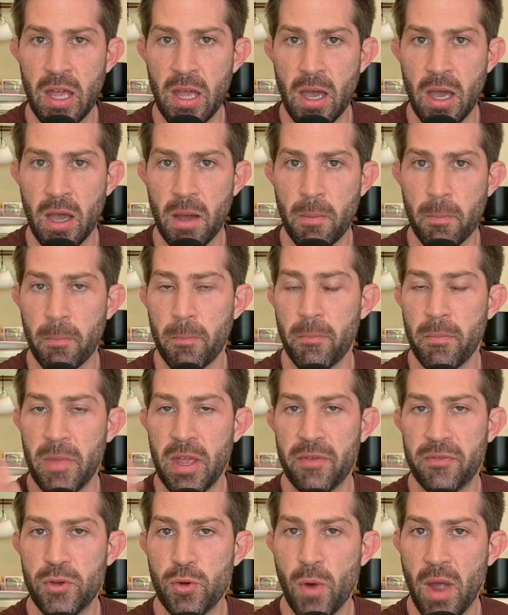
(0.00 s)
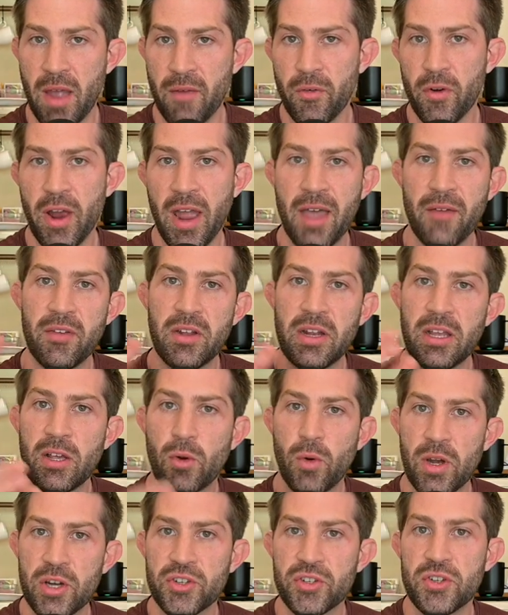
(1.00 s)
Um, if you ever have any
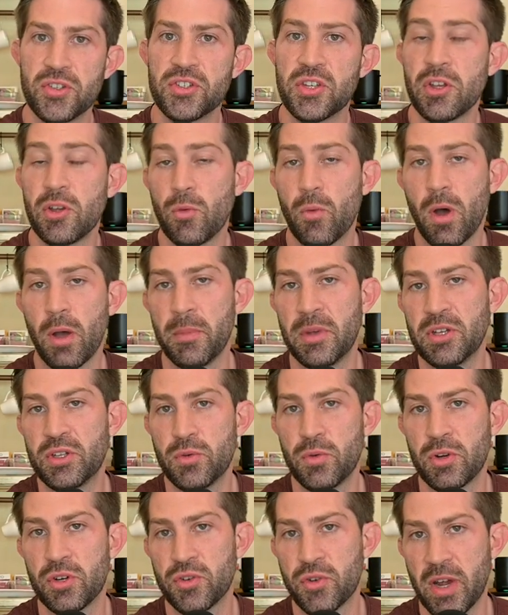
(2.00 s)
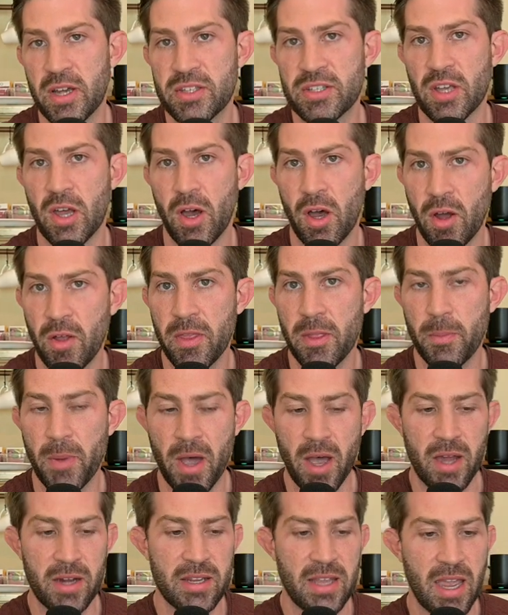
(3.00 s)
questions that you want me to address on the
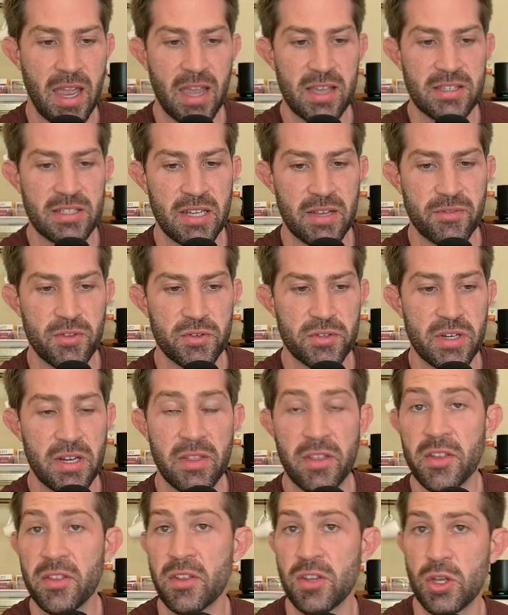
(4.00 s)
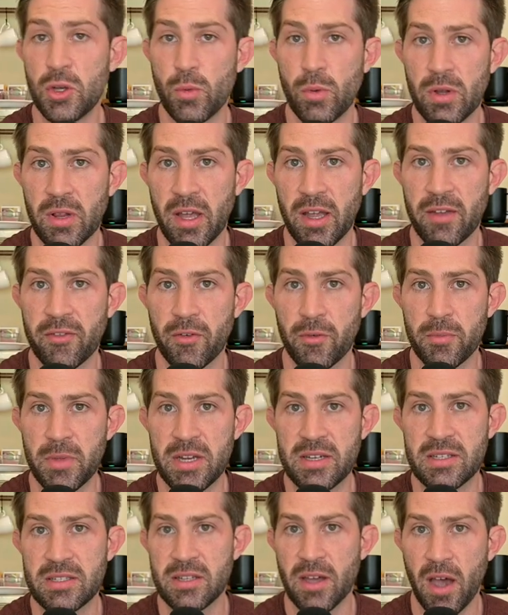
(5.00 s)
podcast, if there's anything that you would like for me
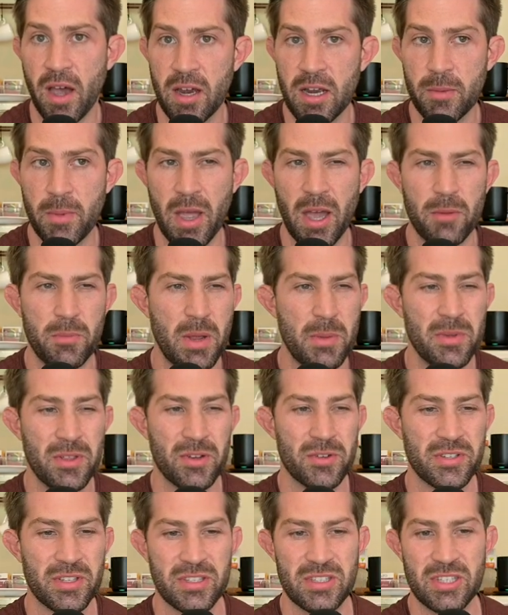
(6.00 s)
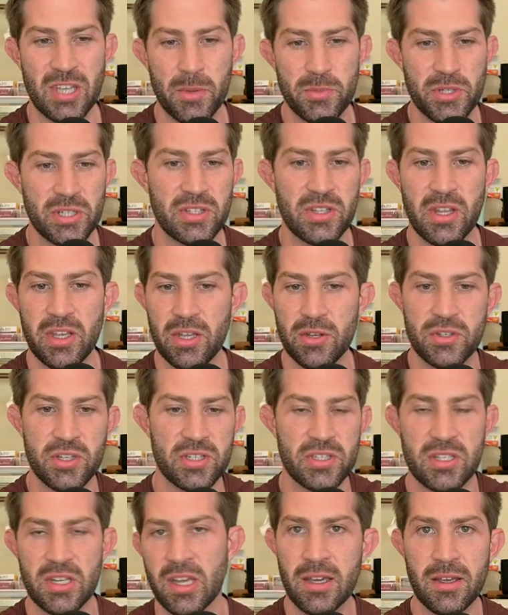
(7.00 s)
to talk about, maybe there's a subject that you
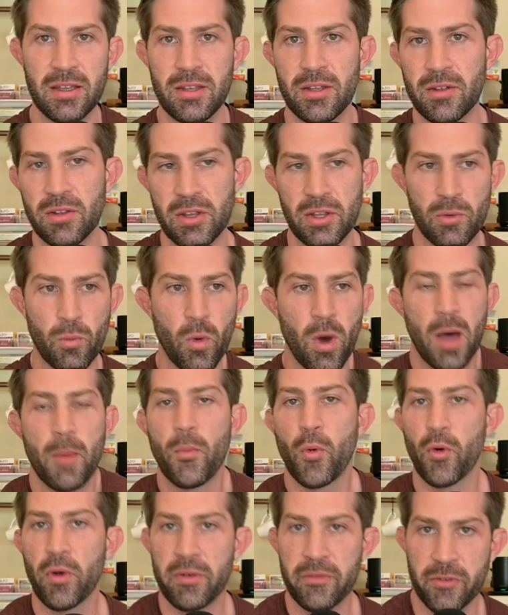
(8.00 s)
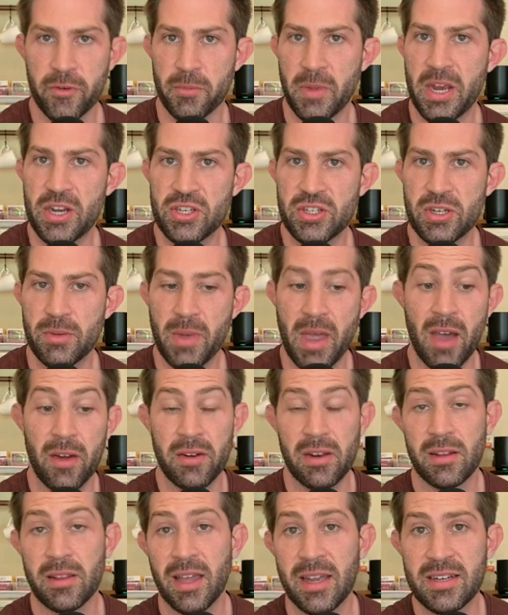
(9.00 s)
just, you, you want more information about
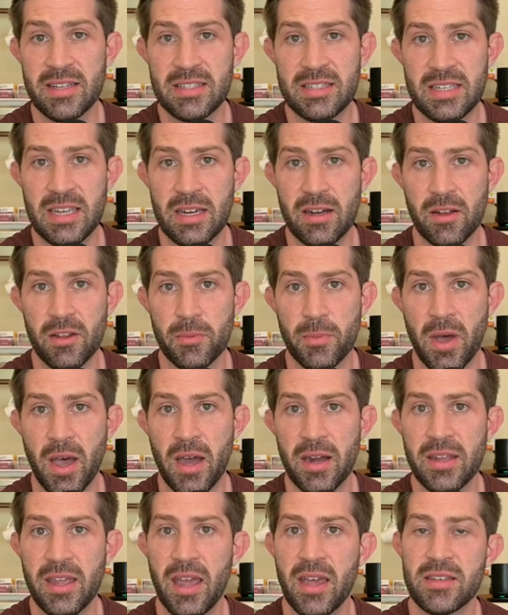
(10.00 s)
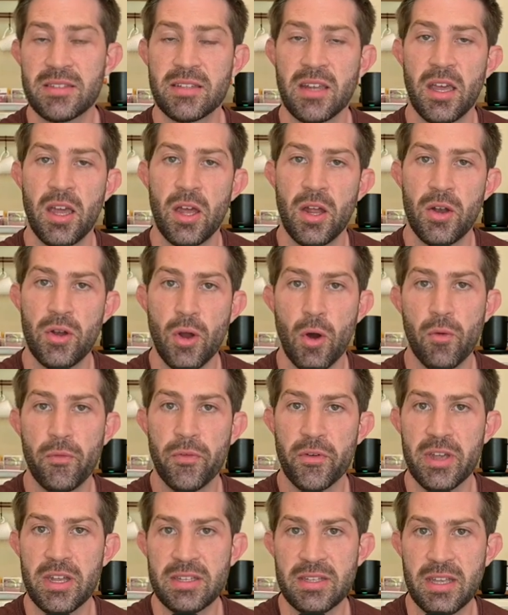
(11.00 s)
and you'd like to see it on the podcast, don't
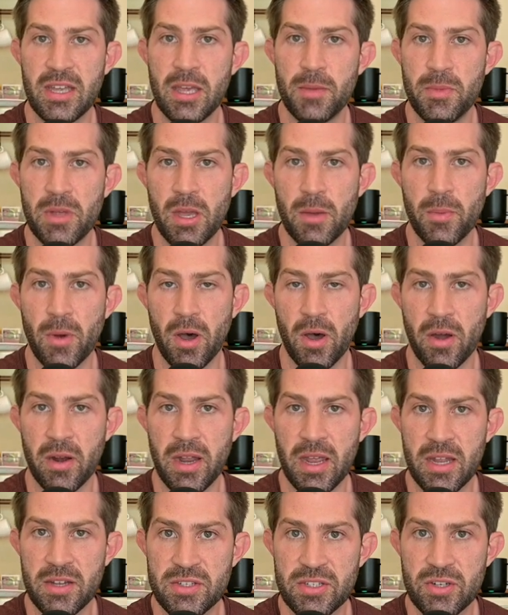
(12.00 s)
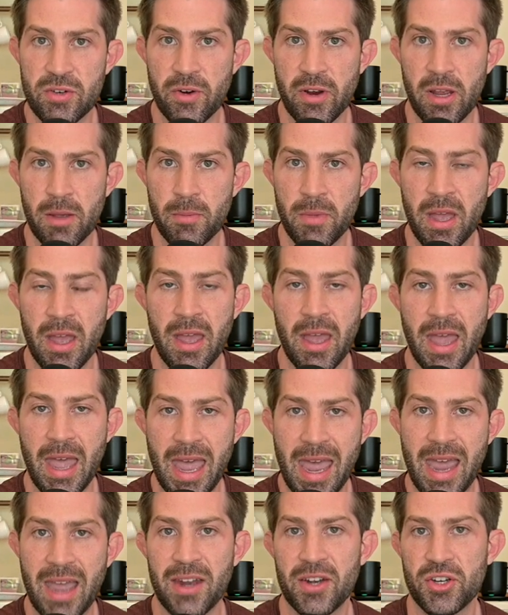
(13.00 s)
forget to hit me up on Instagram
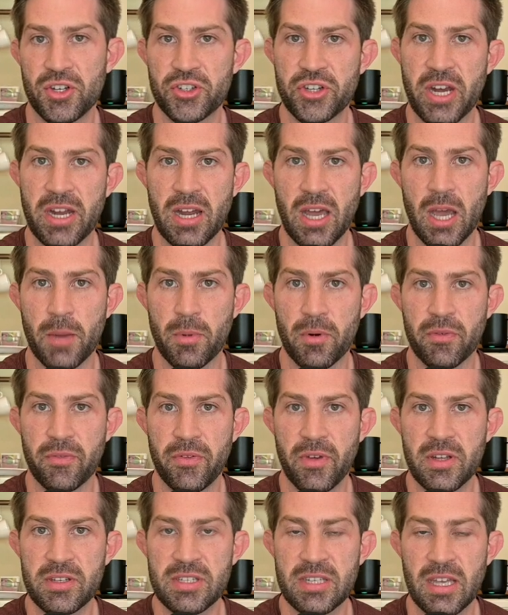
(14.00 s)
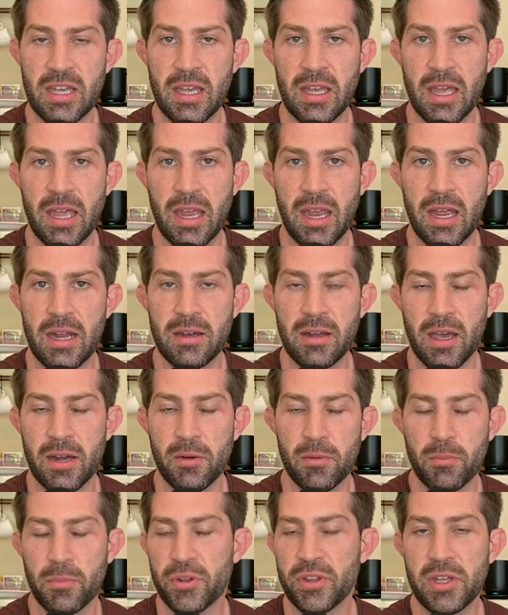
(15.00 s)
at Shane Hubbard Fit. And I
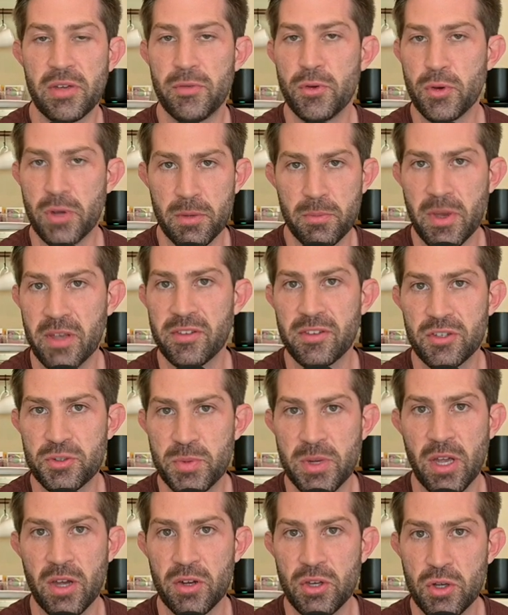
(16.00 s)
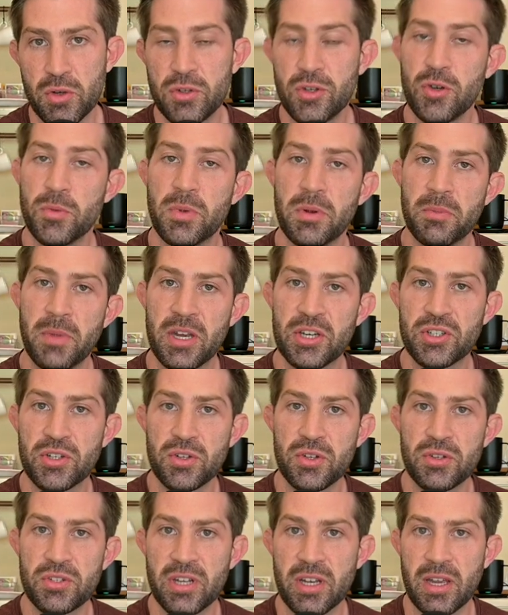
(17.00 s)
don't believe you can message me on YouTube, but make sure
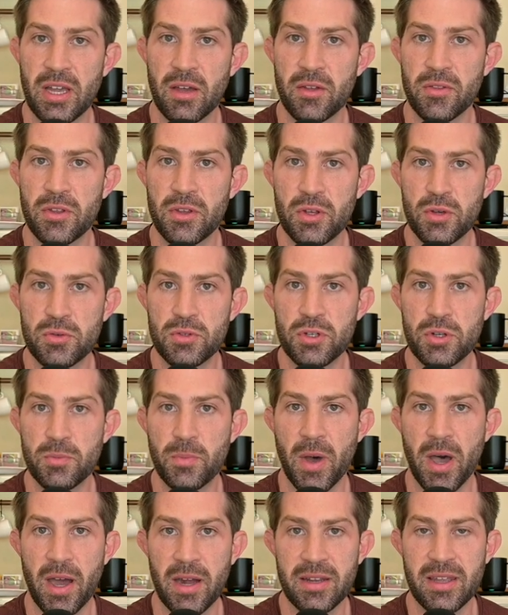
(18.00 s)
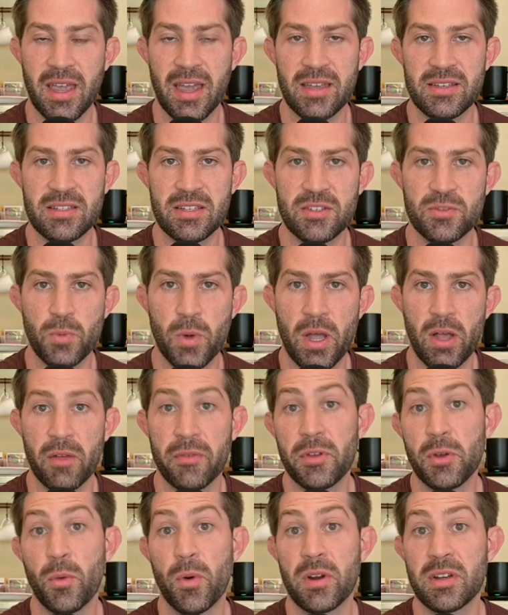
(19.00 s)
you check out the YouTube podcast as well
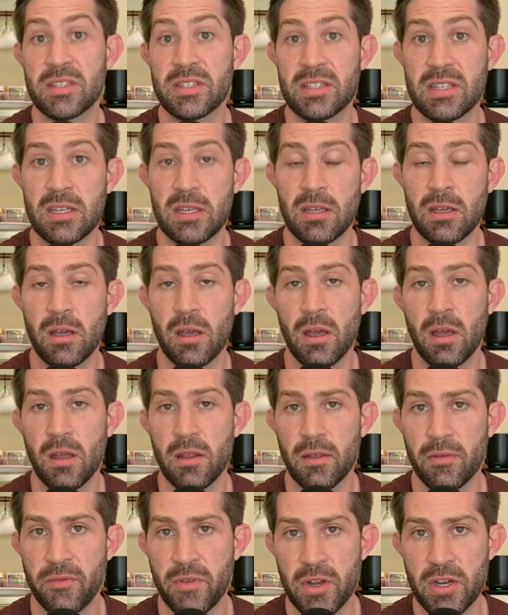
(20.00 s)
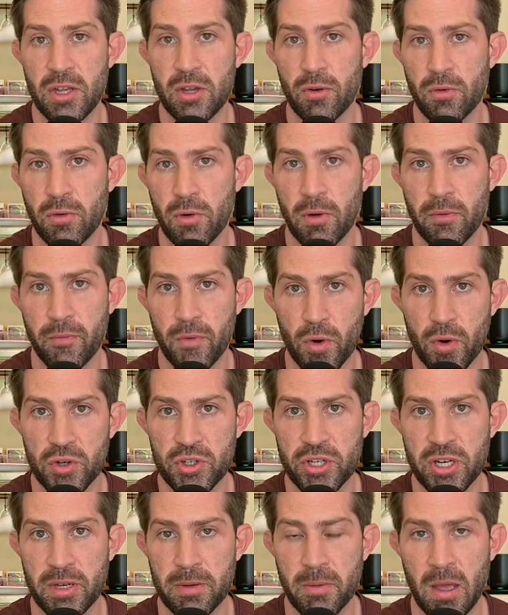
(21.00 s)
if you want to see the video
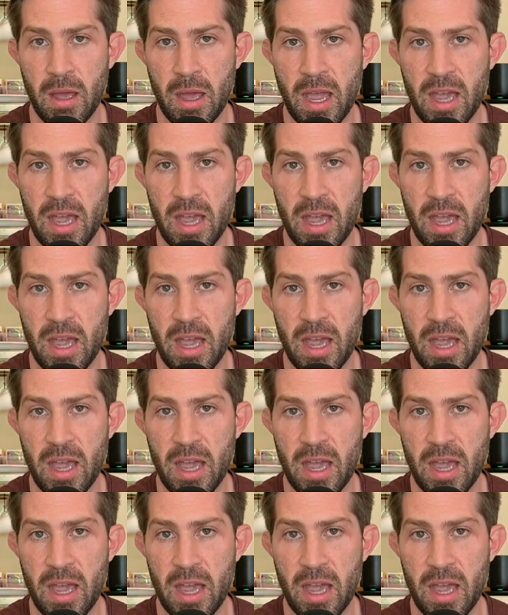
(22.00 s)
version.